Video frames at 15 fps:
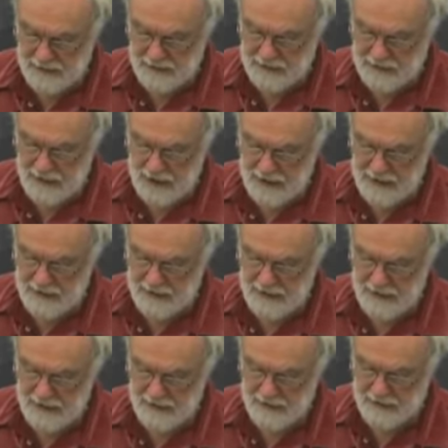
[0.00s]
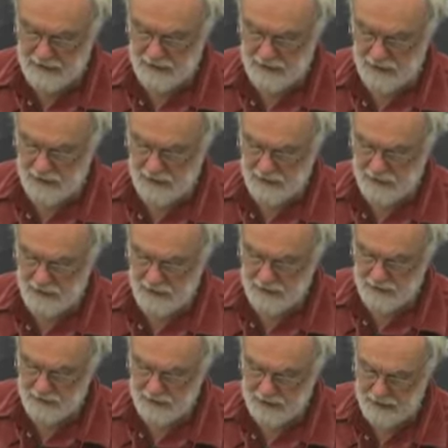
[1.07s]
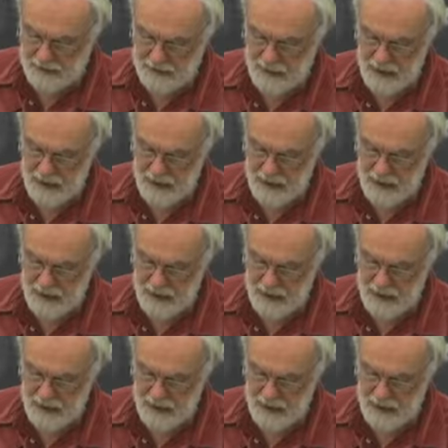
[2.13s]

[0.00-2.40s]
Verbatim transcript: is saying here is not only that the credit